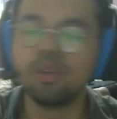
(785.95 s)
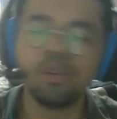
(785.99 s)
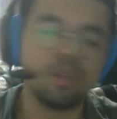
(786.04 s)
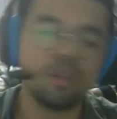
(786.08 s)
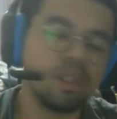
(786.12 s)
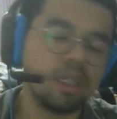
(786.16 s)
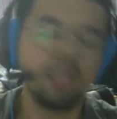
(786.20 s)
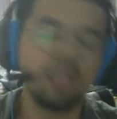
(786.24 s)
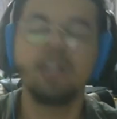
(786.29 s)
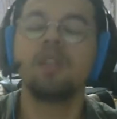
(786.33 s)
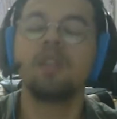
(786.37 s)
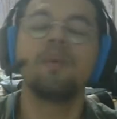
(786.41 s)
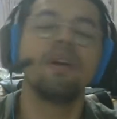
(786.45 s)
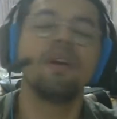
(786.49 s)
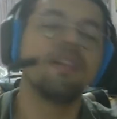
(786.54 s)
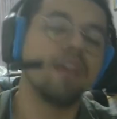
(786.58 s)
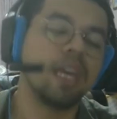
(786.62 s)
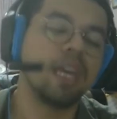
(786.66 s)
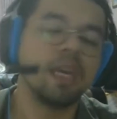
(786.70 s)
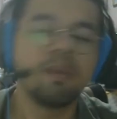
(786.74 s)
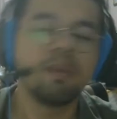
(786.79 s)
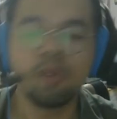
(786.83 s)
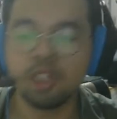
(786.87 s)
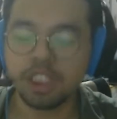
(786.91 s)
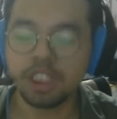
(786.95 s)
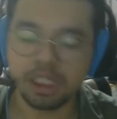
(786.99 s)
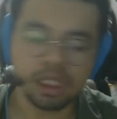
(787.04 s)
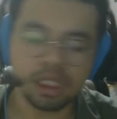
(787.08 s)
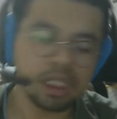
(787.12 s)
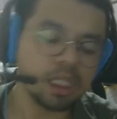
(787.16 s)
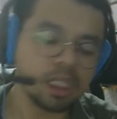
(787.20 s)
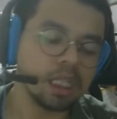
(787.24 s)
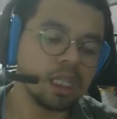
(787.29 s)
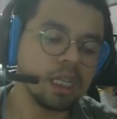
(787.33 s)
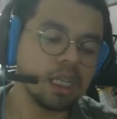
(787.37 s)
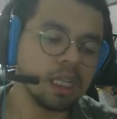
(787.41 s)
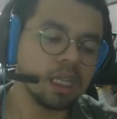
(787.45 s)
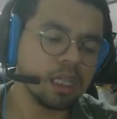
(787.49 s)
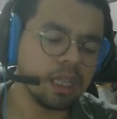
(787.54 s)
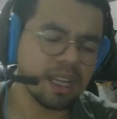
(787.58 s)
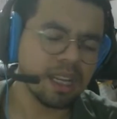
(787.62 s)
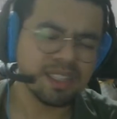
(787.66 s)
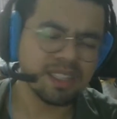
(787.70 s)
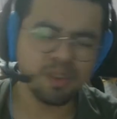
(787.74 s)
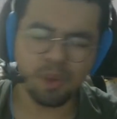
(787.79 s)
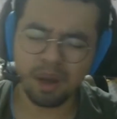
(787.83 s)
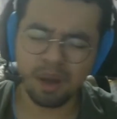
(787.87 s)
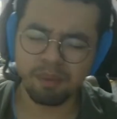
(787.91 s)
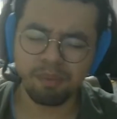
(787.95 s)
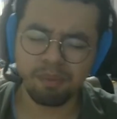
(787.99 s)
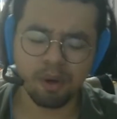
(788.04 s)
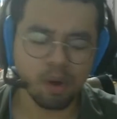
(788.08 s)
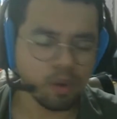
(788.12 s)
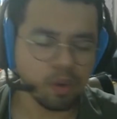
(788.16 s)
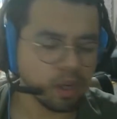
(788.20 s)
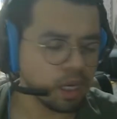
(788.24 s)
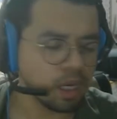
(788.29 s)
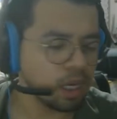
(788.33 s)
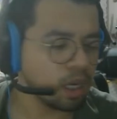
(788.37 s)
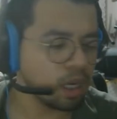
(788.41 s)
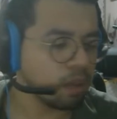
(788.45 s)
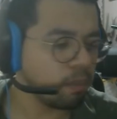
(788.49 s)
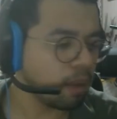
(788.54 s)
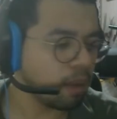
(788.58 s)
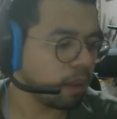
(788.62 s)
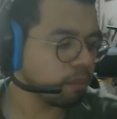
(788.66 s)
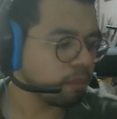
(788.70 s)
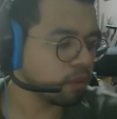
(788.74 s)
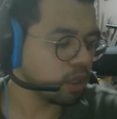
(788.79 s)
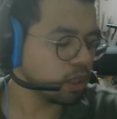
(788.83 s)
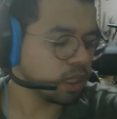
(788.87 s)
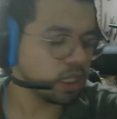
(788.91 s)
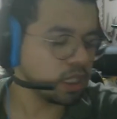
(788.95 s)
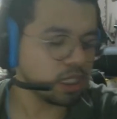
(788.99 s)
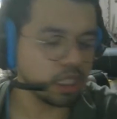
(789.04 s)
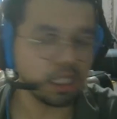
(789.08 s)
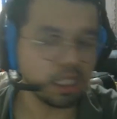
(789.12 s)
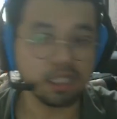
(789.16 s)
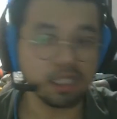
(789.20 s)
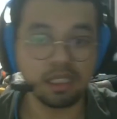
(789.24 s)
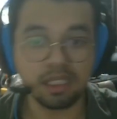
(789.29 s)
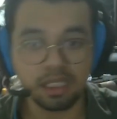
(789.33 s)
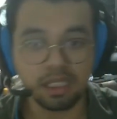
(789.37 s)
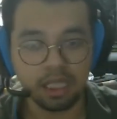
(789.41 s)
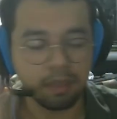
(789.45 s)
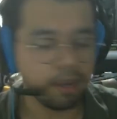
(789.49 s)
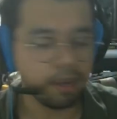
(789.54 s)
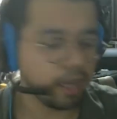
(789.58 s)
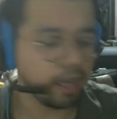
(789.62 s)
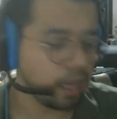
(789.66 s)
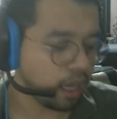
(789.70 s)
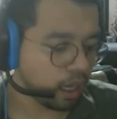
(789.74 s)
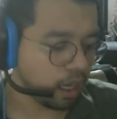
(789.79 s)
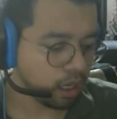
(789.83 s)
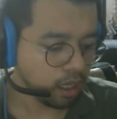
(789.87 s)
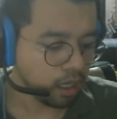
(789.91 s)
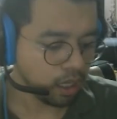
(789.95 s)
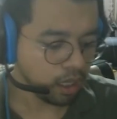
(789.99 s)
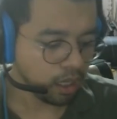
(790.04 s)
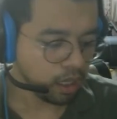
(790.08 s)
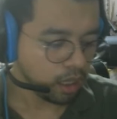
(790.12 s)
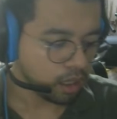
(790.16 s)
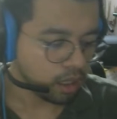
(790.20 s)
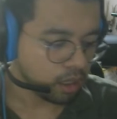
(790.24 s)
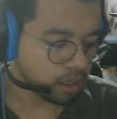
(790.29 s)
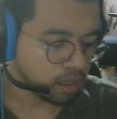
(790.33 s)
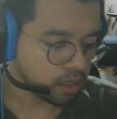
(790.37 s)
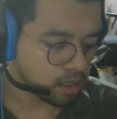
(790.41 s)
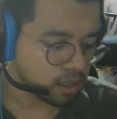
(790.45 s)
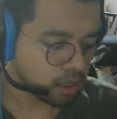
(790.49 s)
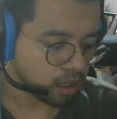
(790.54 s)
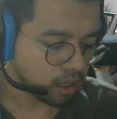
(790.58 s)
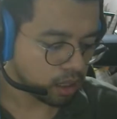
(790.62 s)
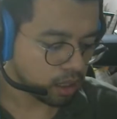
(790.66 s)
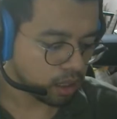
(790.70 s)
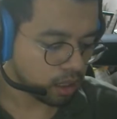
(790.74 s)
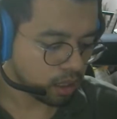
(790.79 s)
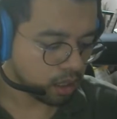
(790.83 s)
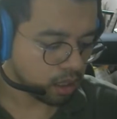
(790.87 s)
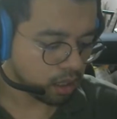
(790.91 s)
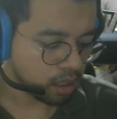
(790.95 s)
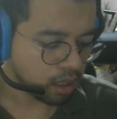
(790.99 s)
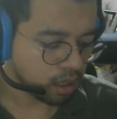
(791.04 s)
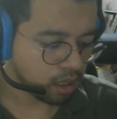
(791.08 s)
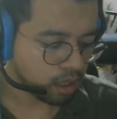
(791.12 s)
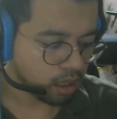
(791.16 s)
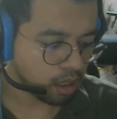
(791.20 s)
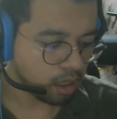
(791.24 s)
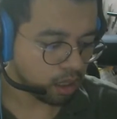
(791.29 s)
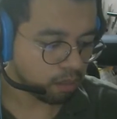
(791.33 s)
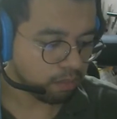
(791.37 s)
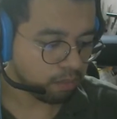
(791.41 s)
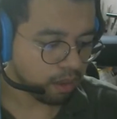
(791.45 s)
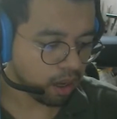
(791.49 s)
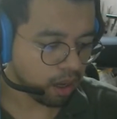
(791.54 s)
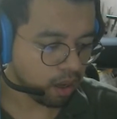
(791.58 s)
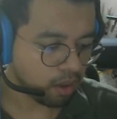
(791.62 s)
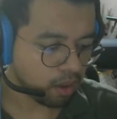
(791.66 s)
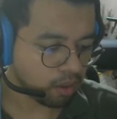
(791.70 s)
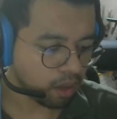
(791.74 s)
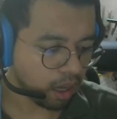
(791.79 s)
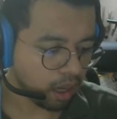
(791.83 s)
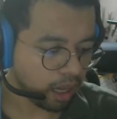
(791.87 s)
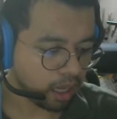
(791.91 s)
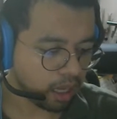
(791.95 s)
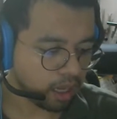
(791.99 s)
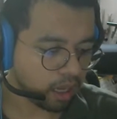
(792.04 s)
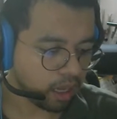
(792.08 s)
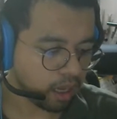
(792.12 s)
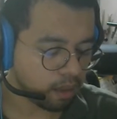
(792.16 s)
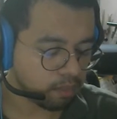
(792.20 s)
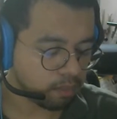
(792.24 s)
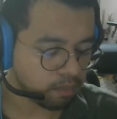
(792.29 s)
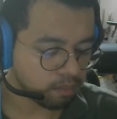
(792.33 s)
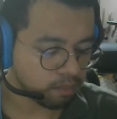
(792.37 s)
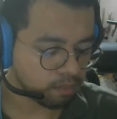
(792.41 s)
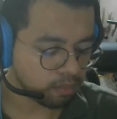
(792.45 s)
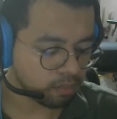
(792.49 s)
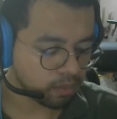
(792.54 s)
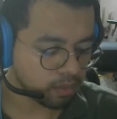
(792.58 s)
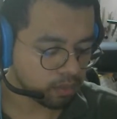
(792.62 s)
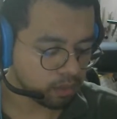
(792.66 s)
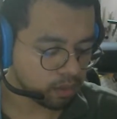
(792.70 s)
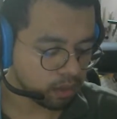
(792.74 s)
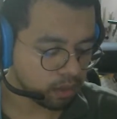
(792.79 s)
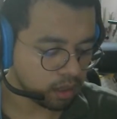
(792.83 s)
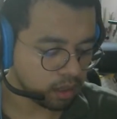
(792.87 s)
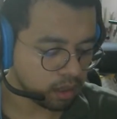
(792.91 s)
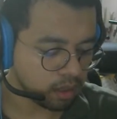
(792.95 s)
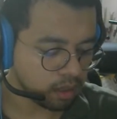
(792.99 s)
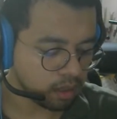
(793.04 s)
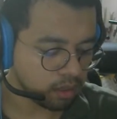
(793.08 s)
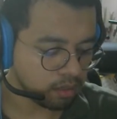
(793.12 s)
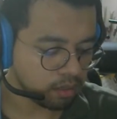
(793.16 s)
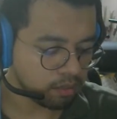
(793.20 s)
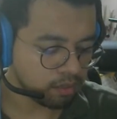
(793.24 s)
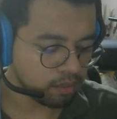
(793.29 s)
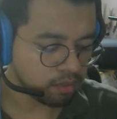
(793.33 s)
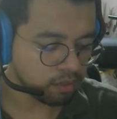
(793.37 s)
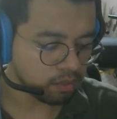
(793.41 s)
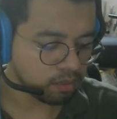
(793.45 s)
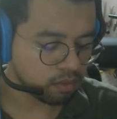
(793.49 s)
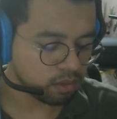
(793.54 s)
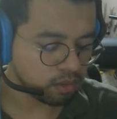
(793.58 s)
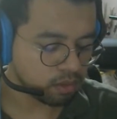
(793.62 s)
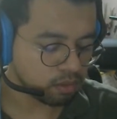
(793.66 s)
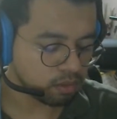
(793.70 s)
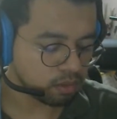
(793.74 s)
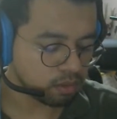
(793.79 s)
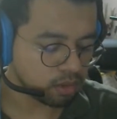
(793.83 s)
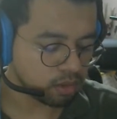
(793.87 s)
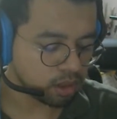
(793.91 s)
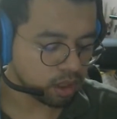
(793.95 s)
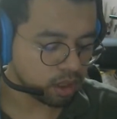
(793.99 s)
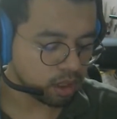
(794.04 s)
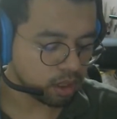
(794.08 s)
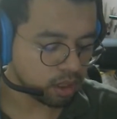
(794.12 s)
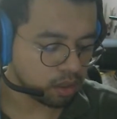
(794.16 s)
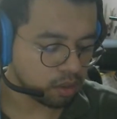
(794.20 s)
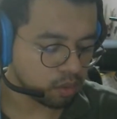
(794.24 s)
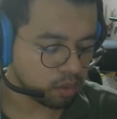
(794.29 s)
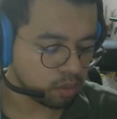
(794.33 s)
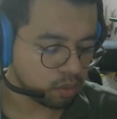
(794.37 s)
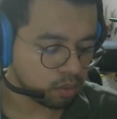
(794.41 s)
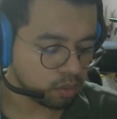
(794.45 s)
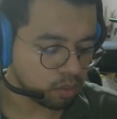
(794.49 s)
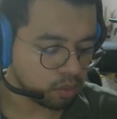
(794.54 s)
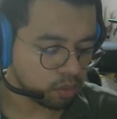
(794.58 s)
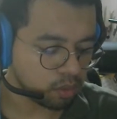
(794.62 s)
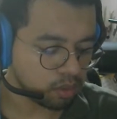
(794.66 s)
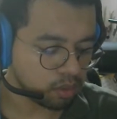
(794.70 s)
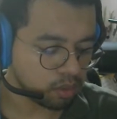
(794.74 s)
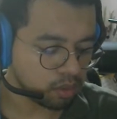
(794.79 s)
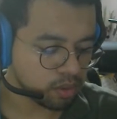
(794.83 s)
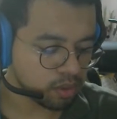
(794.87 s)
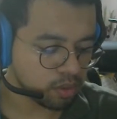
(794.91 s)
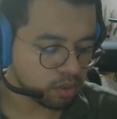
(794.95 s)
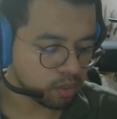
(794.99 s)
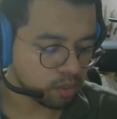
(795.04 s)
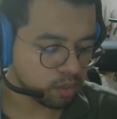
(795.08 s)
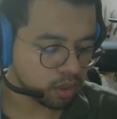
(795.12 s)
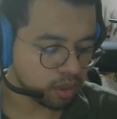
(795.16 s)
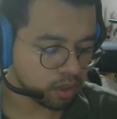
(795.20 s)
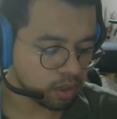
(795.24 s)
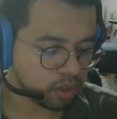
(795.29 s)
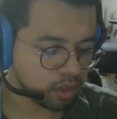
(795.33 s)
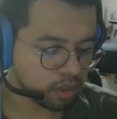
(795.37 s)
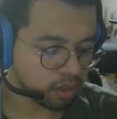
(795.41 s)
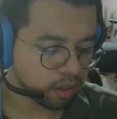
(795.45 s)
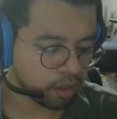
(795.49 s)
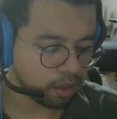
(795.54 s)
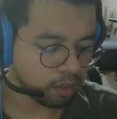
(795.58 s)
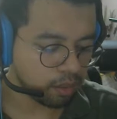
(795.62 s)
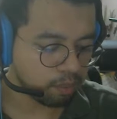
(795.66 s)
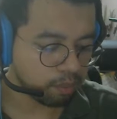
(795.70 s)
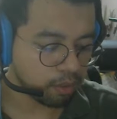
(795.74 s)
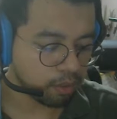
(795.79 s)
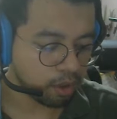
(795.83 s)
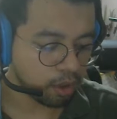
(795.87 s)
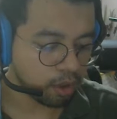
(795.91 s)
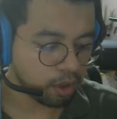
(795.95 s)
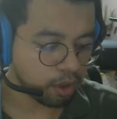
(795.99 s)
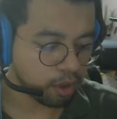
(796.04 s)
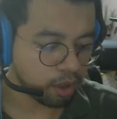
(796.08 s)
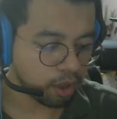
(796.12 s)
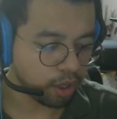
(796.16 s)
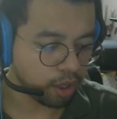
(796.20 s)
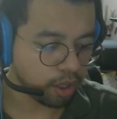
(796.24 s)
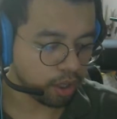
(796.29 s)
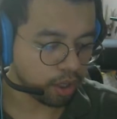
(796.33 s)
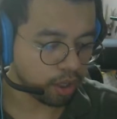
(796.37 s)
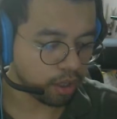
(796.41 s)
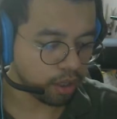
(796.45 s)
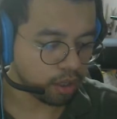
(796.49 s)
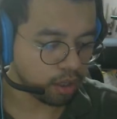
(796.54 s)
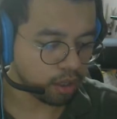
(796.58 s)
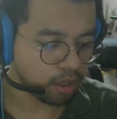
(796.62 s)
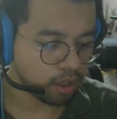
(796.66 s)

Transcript: deal with the emotion. There's one poem, I'm going to check it sekejap. It's about, I am in a Wordsworth pond,